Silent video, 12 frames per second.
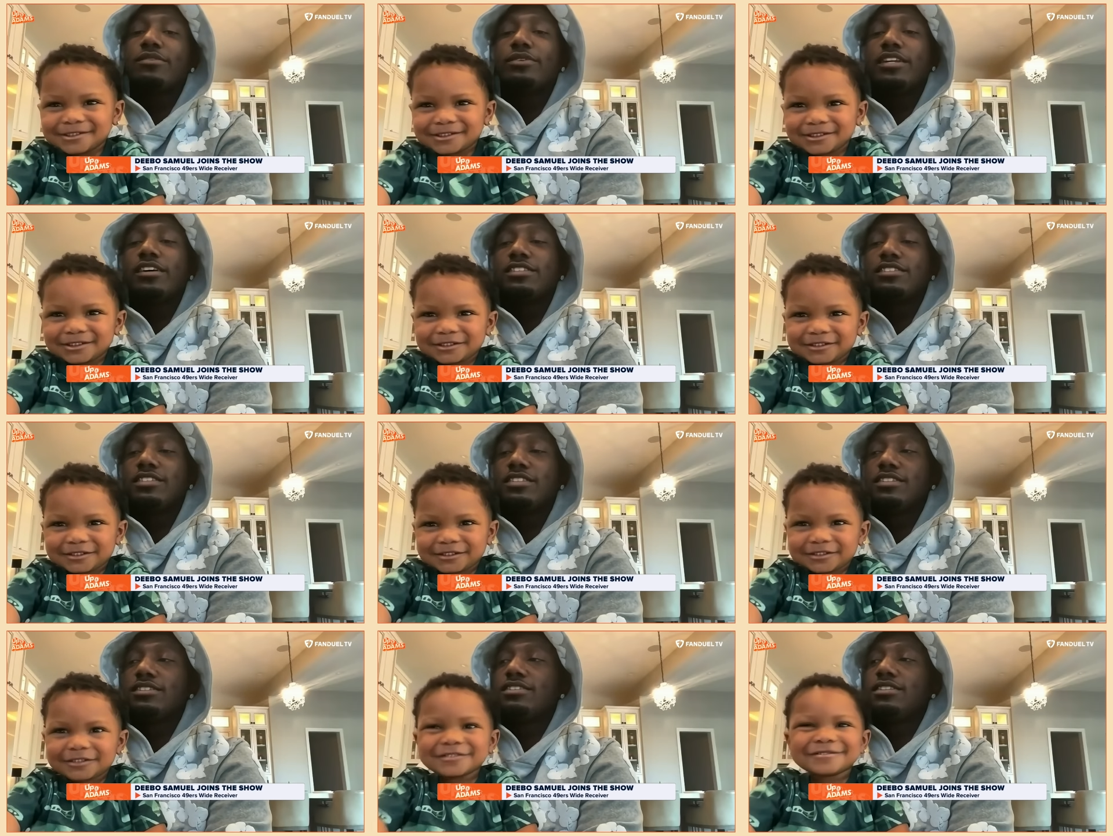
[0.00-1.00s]
Speaker 1: after we lost
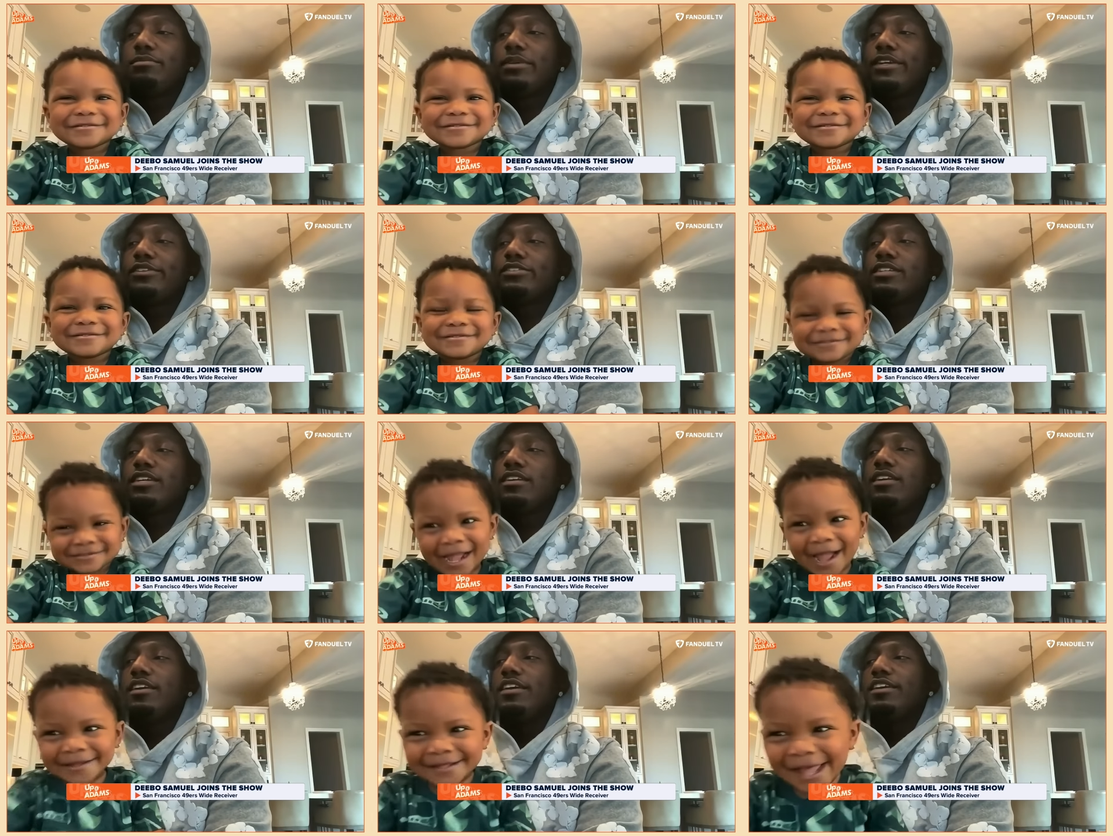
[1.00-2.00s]
to the Bengals, that,
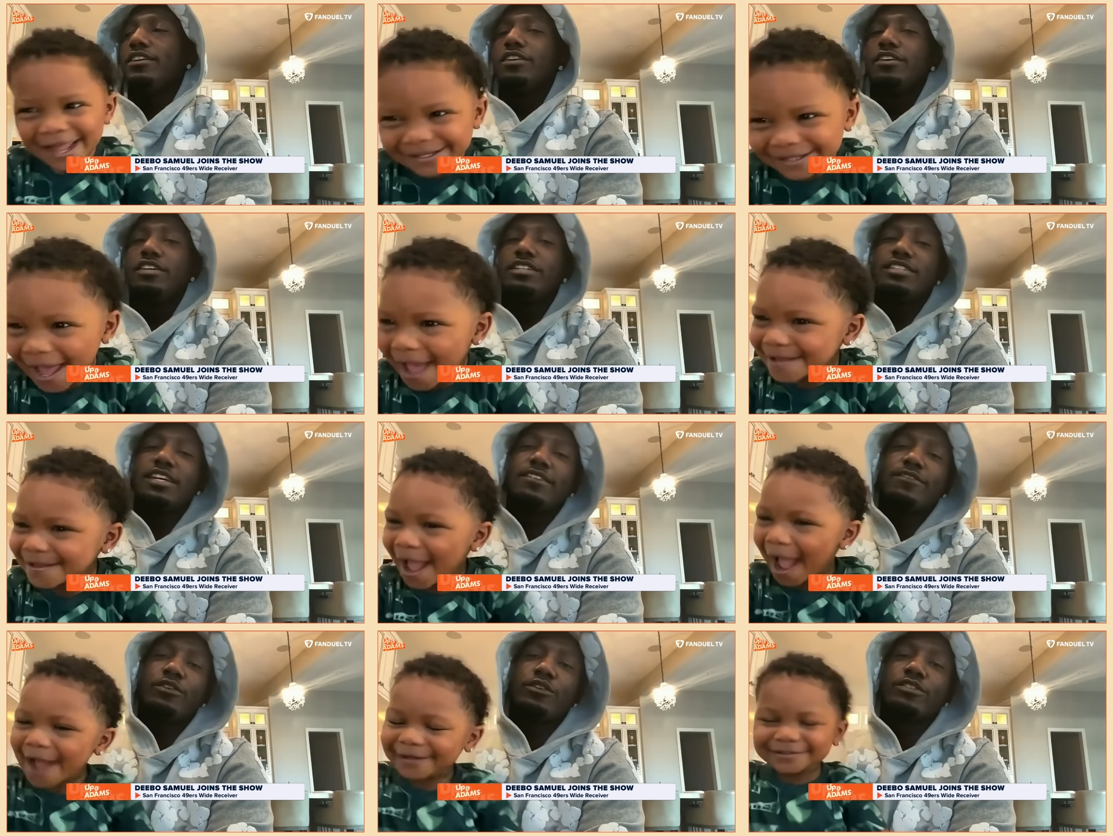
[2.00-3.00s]
you know, he take
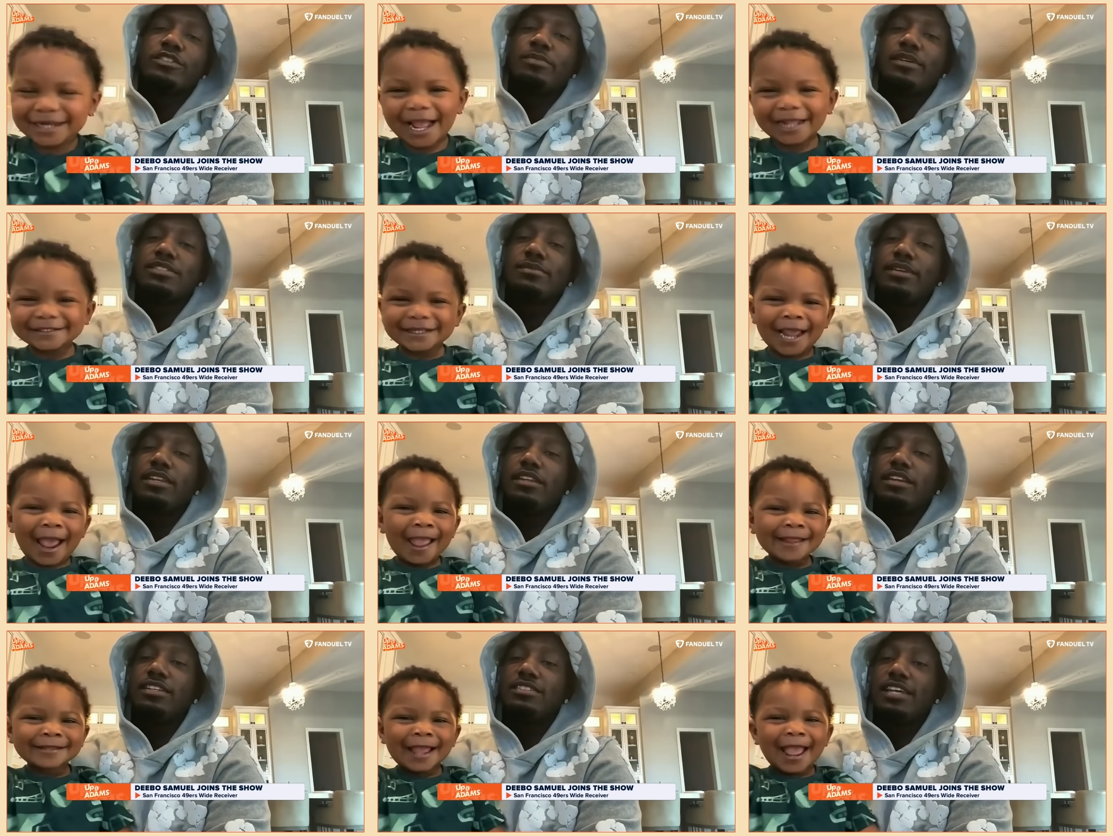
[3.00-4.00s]
full
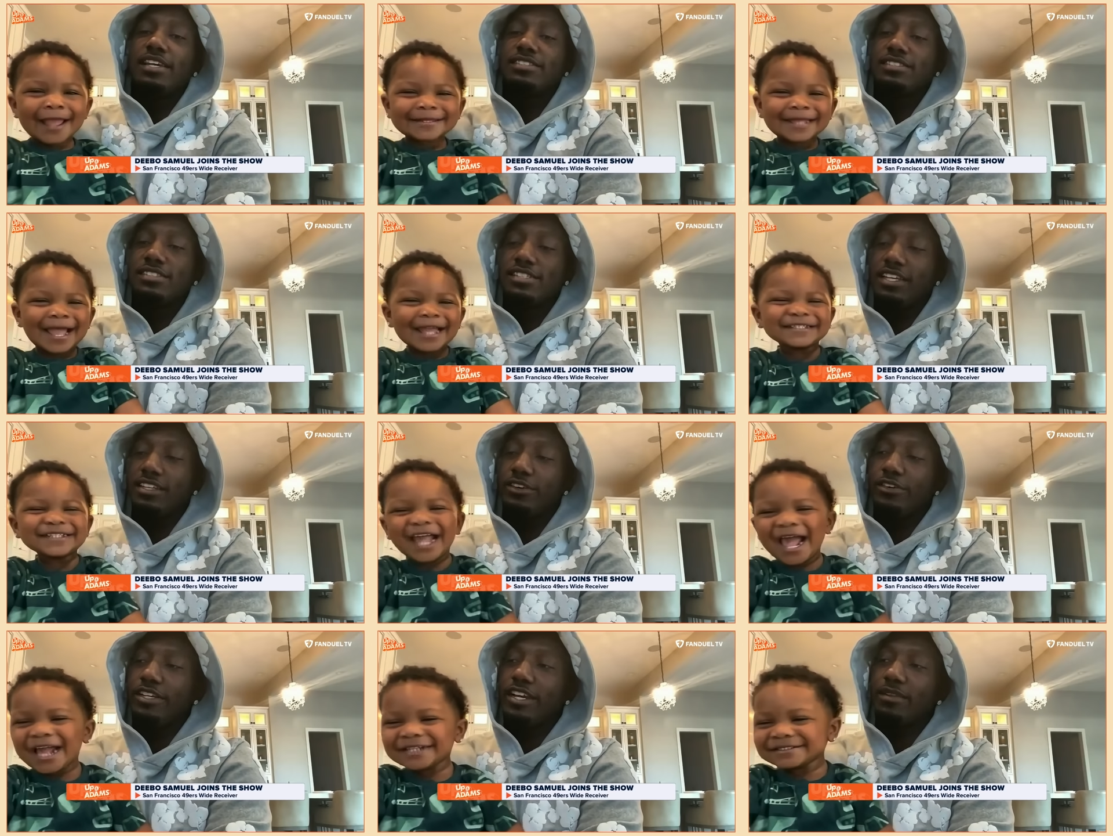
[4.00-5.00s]
responsibility in his actions, and he
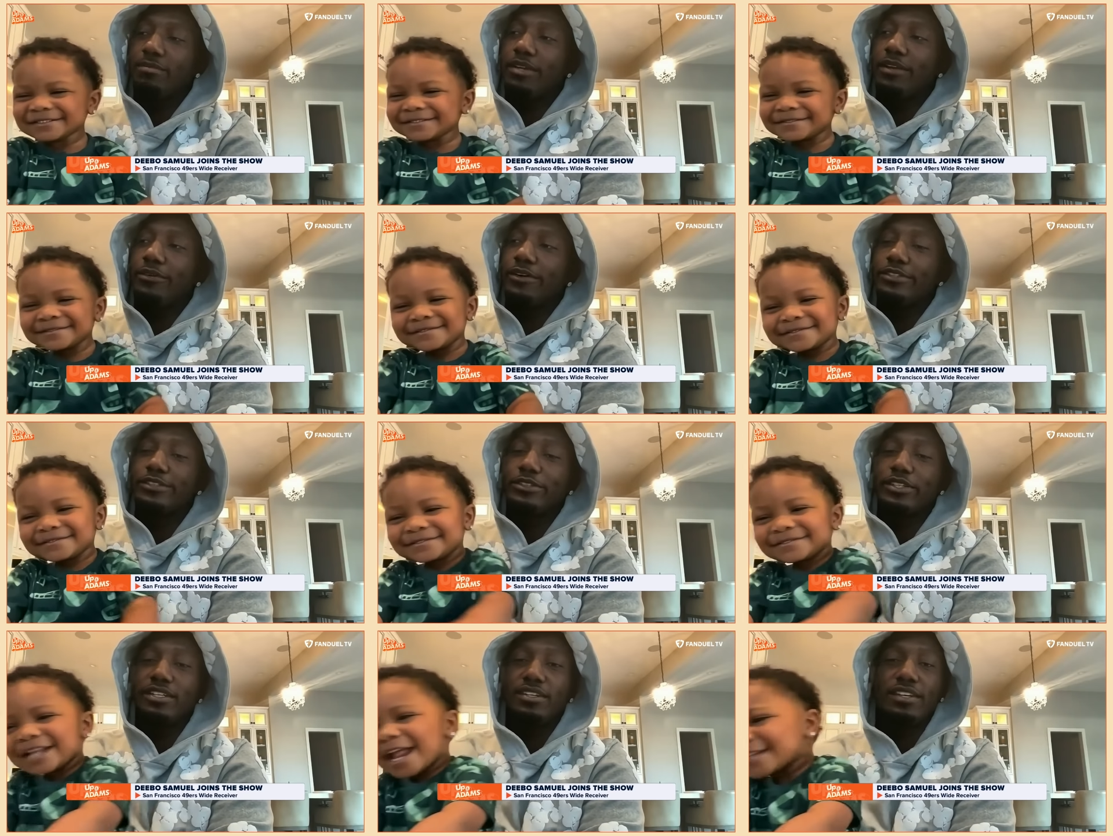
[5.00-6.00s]
know he got to play well.
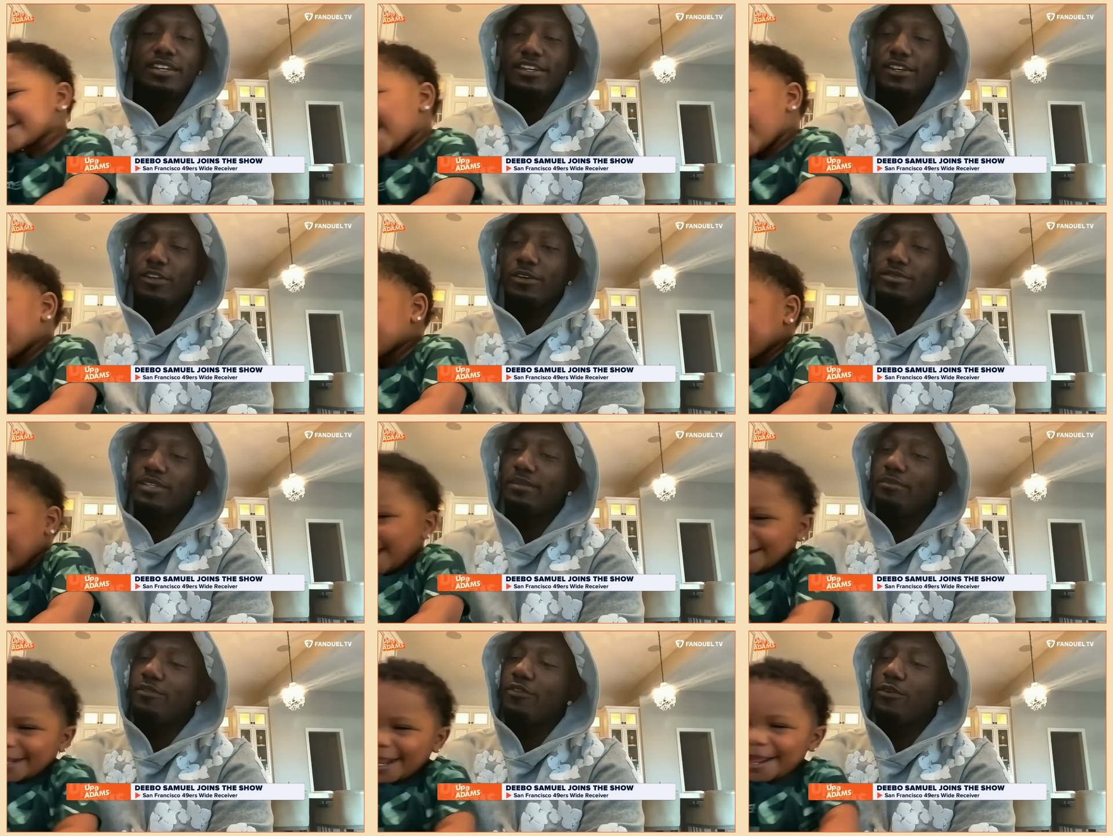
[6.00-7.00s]
So he, you know what I'm
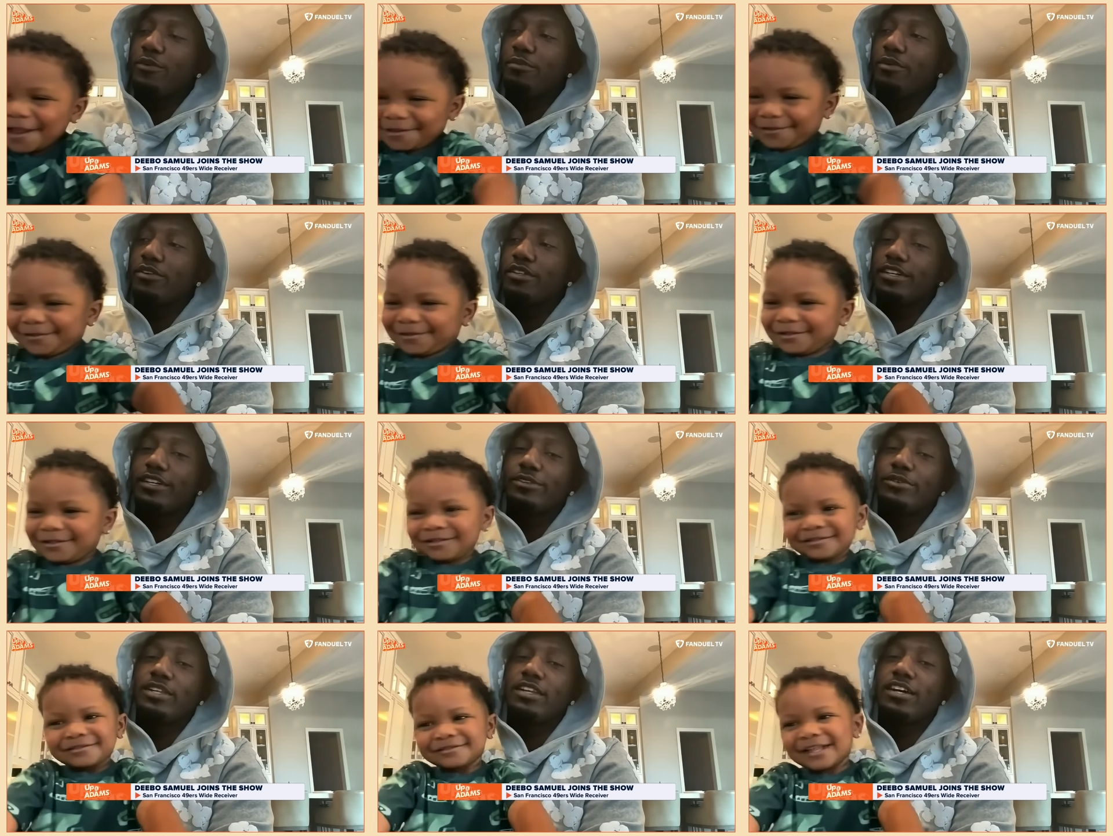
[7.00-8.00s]
saying, before we broke the
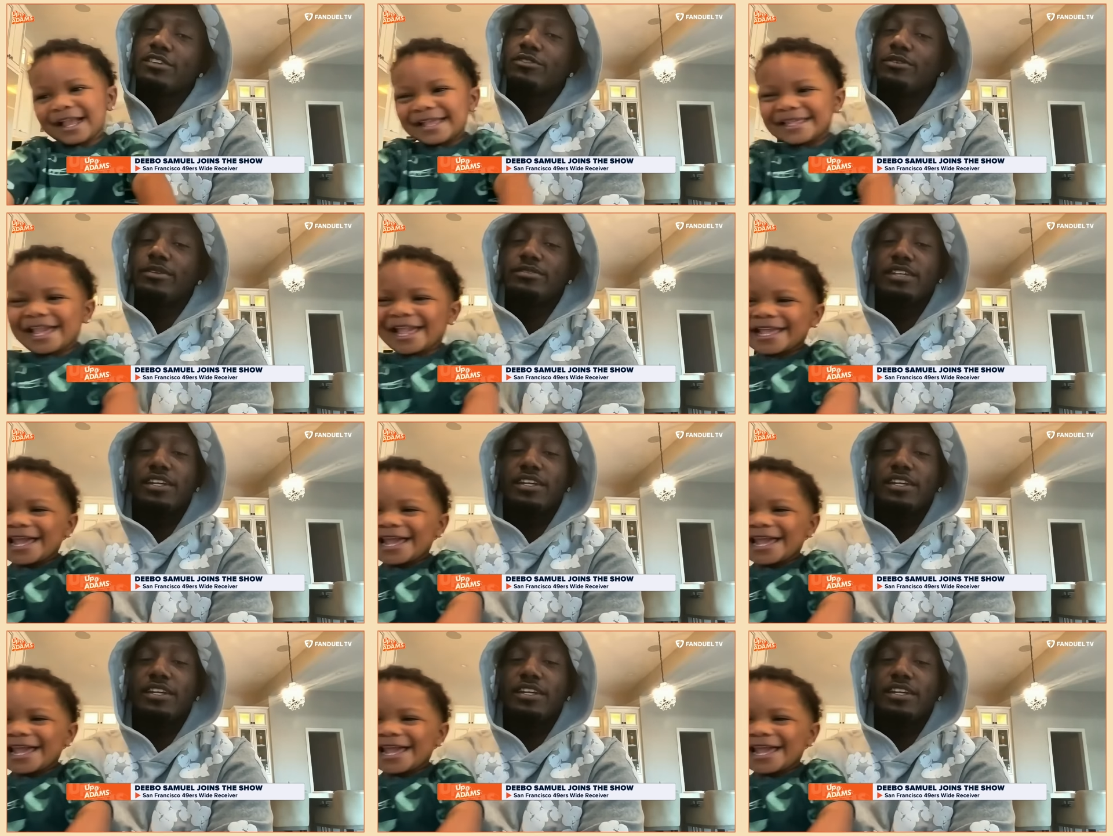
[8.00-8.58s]
huddle in the locker room, he's